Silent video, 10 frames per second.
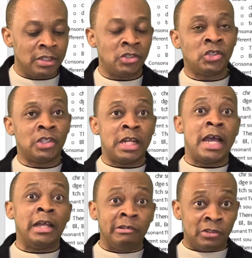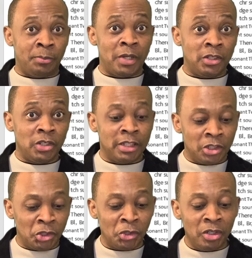a style of speech
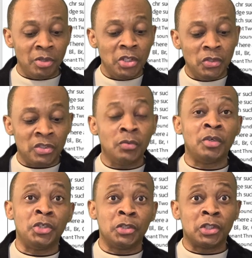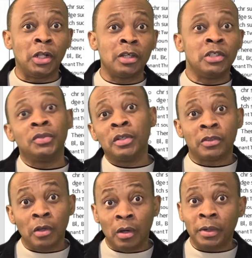that you're going to be using when you're talking to an
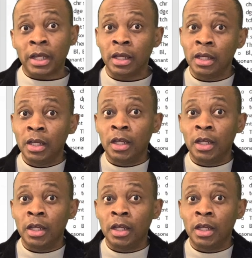authority.